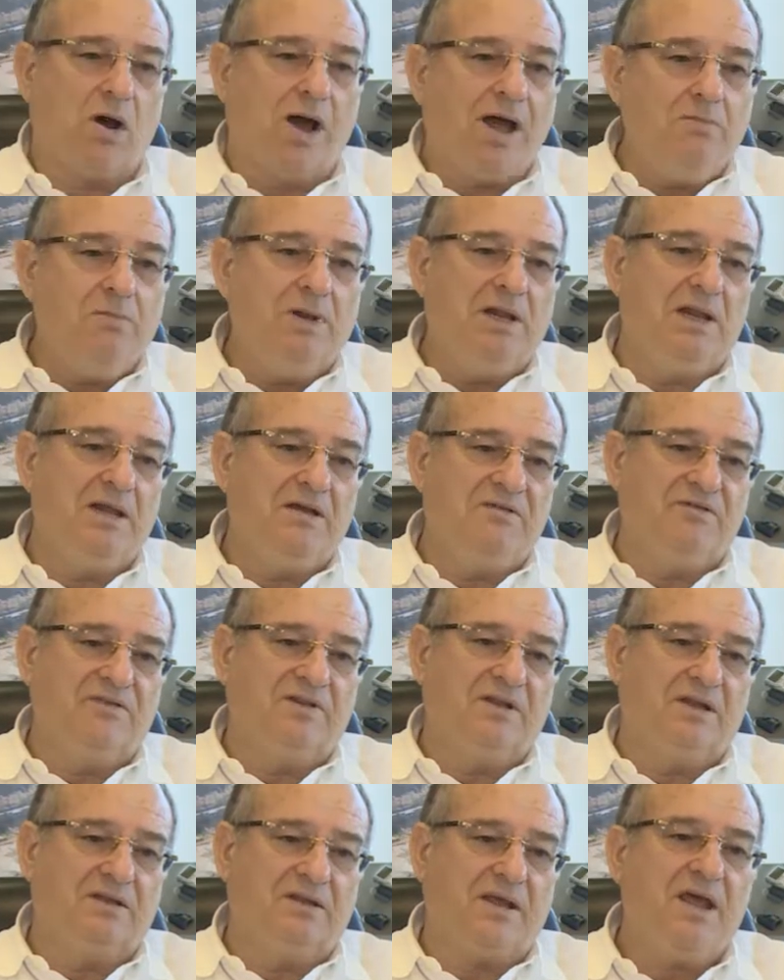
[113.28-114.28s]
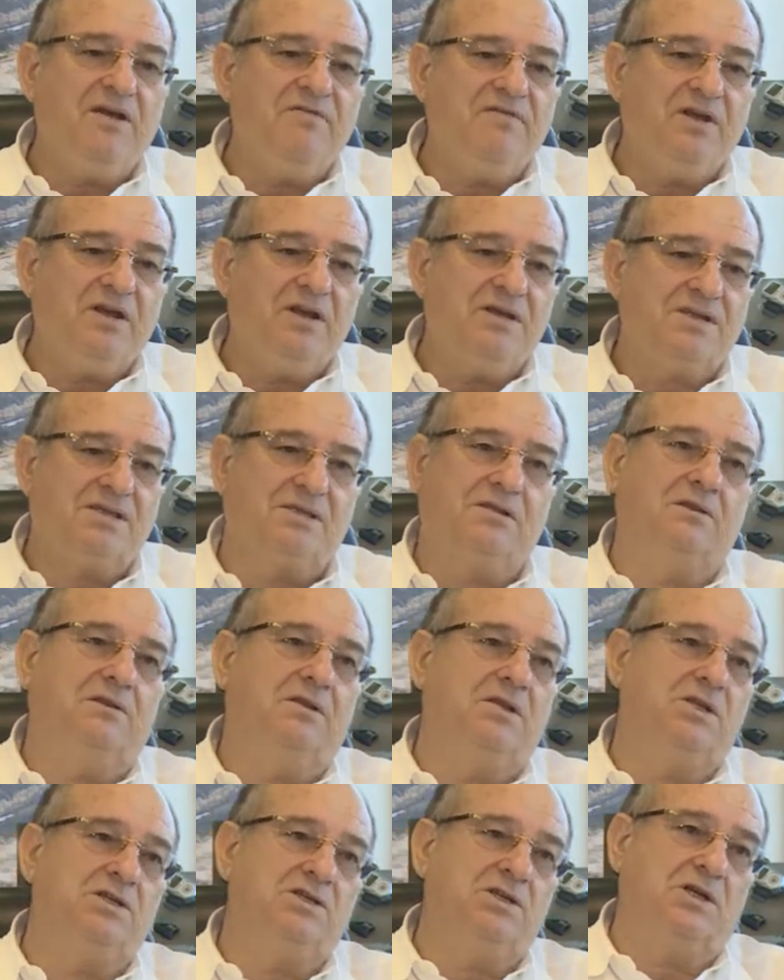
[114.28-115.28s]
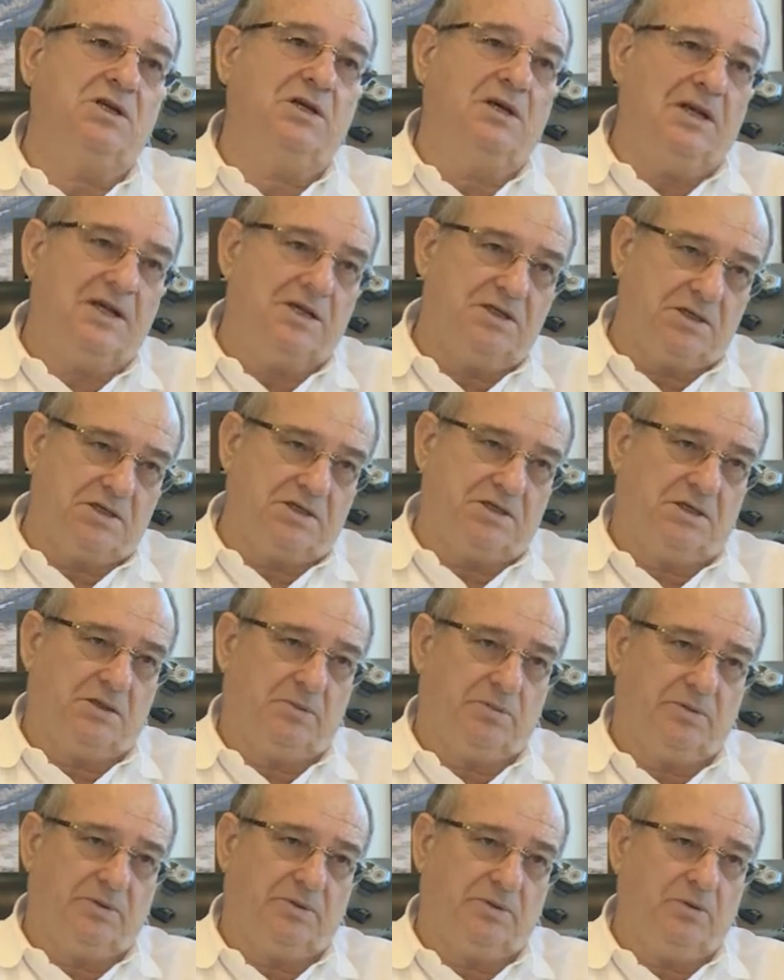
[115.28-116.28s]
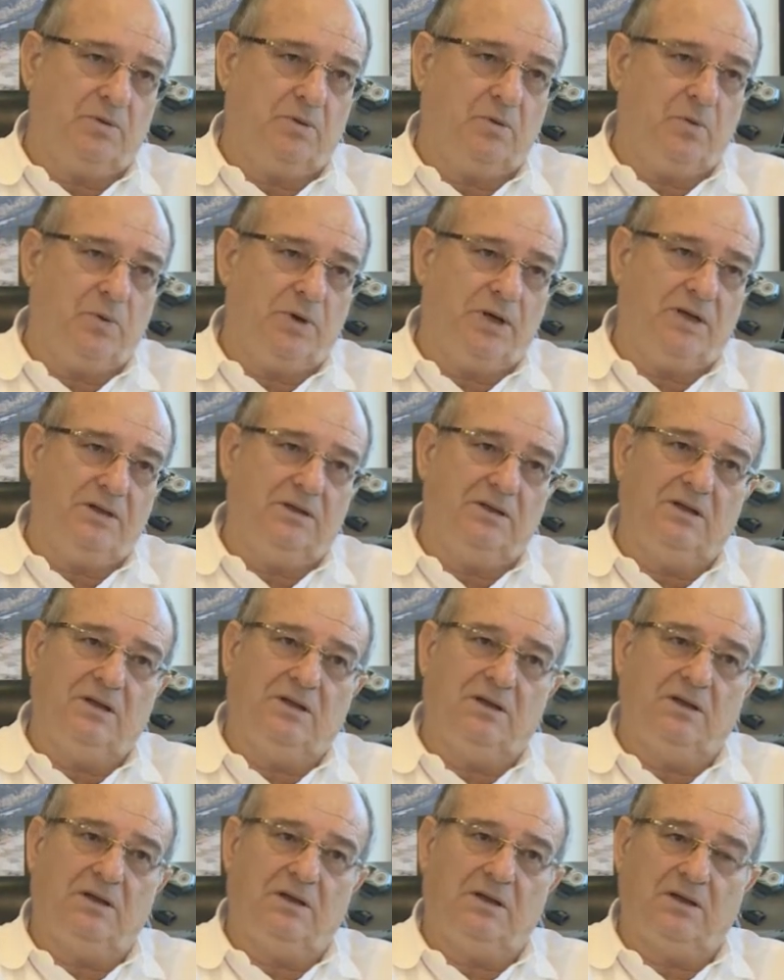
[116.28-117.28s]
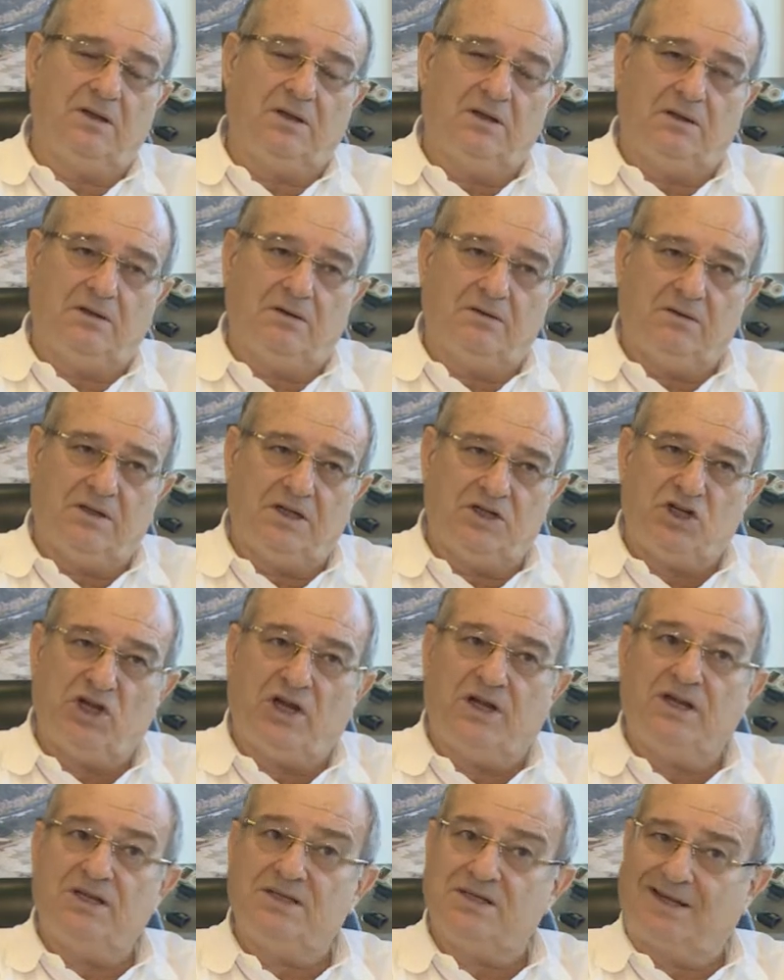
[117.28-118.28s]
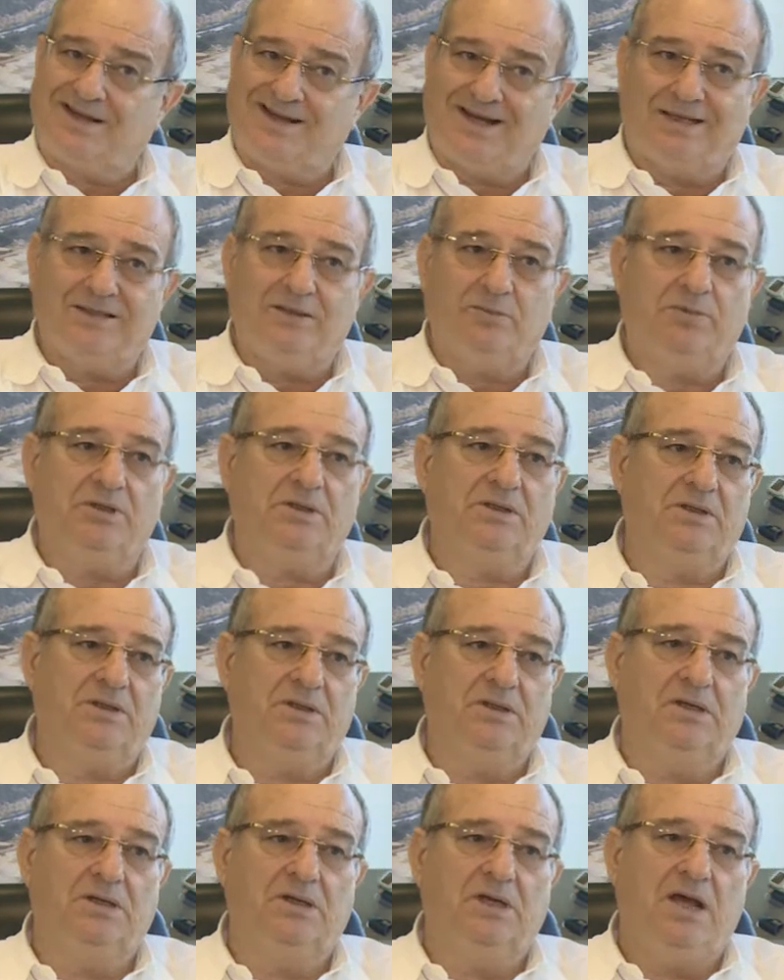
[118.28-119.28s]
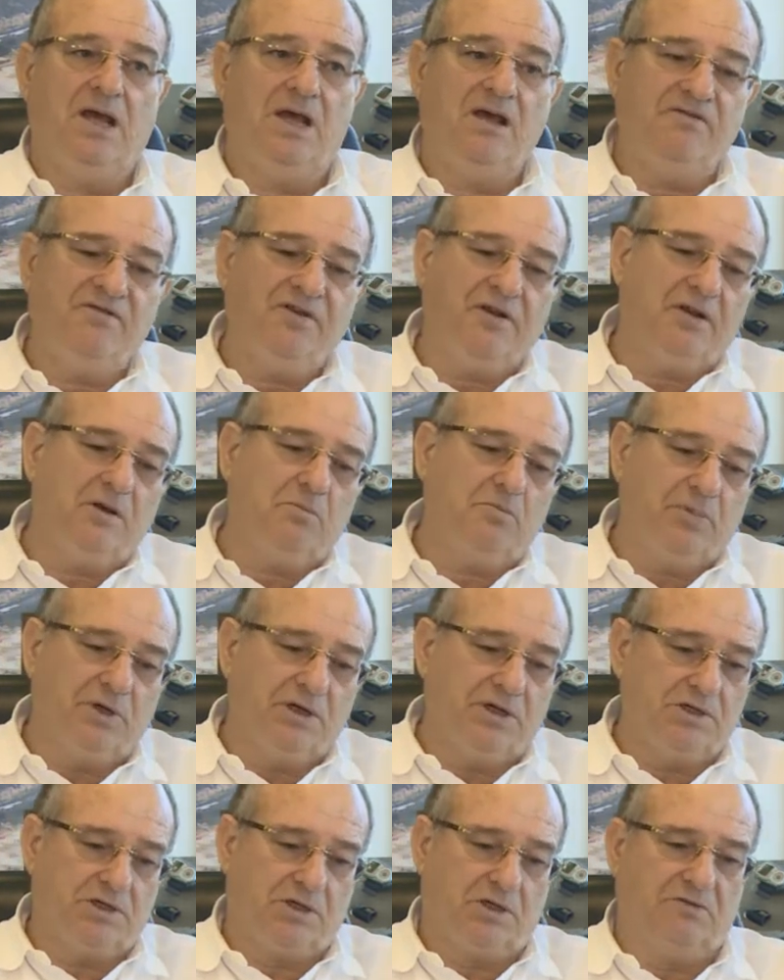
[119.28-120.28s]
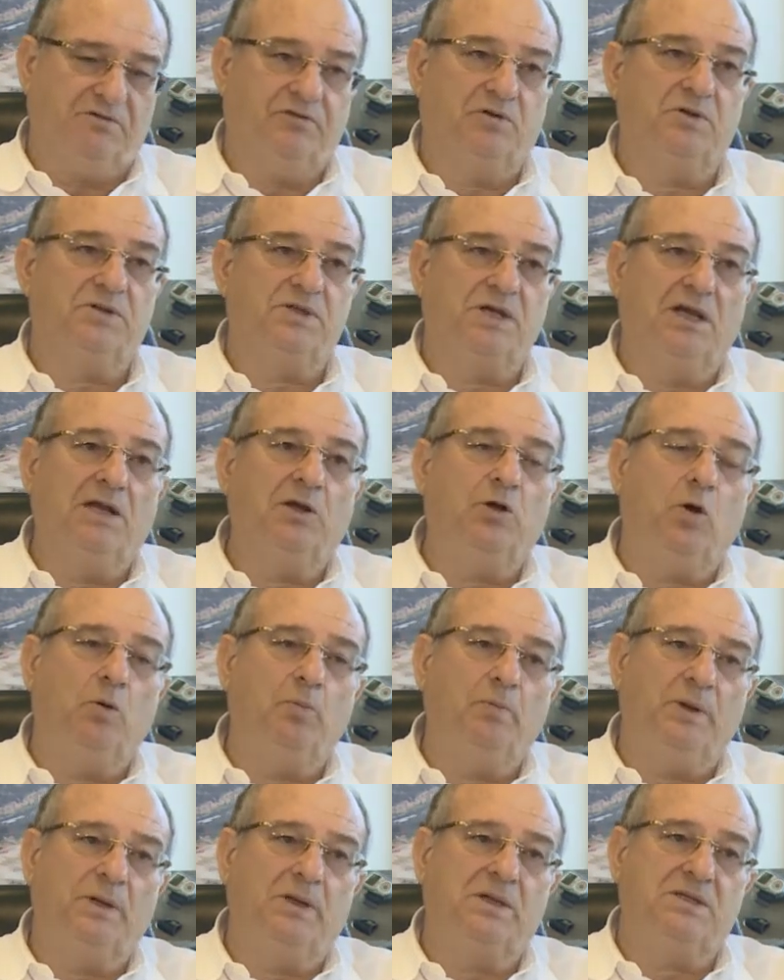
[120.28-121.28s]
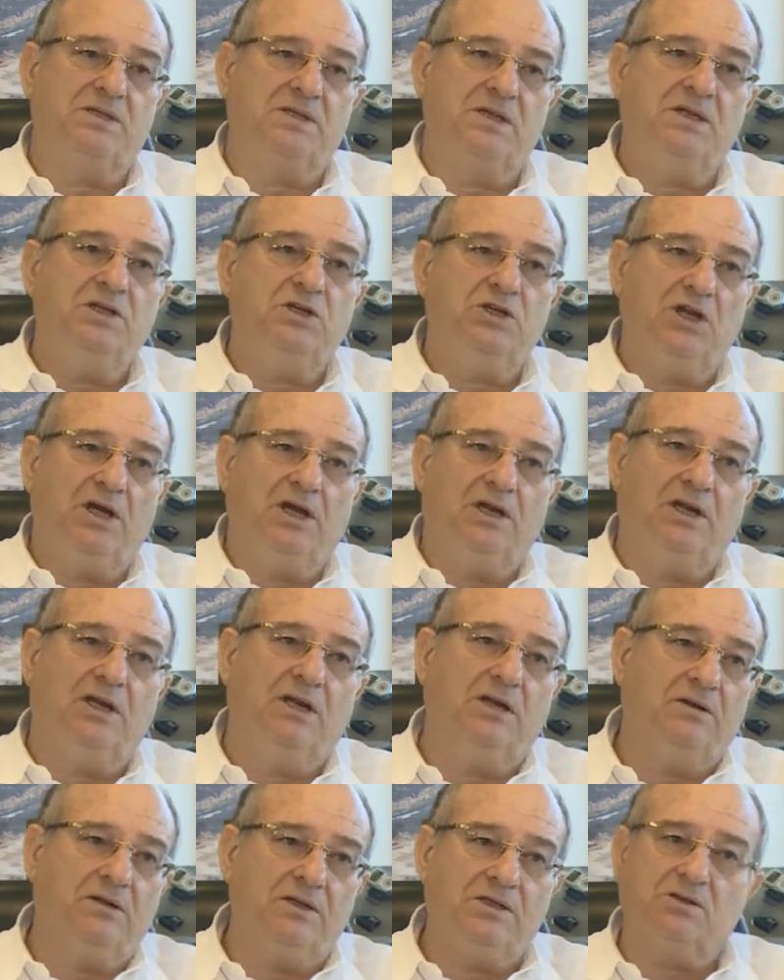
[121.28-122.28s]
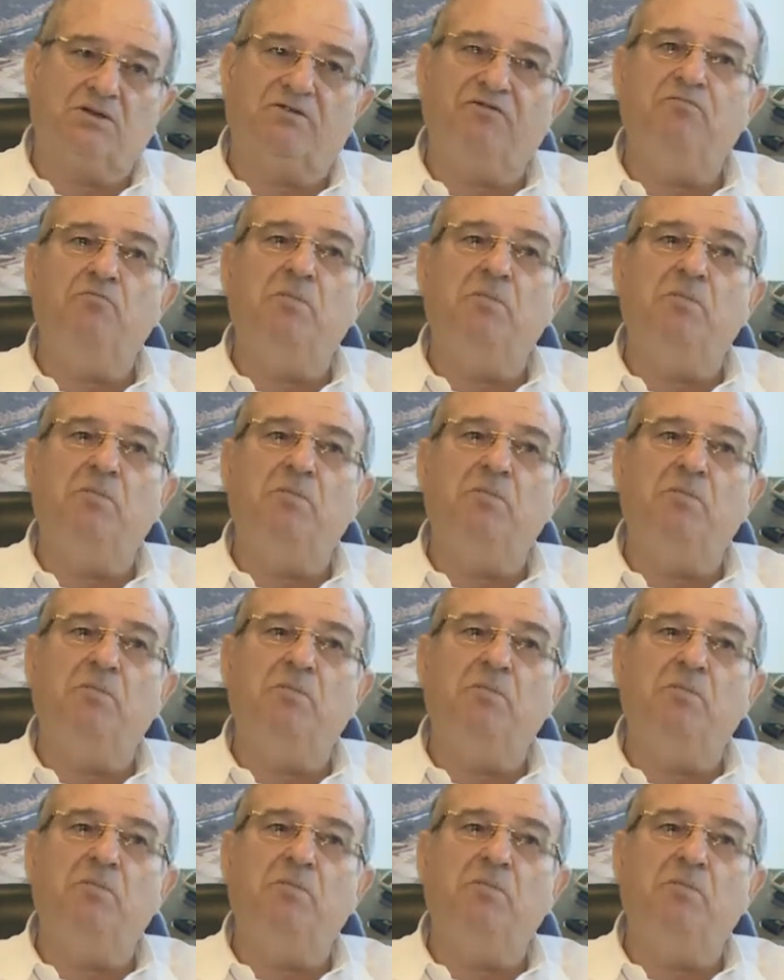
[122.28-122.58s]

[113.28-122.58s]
I believe that having a strategic relationship with the, uh, the Chinese academy, having a bridgehead for Israeli companies in China is of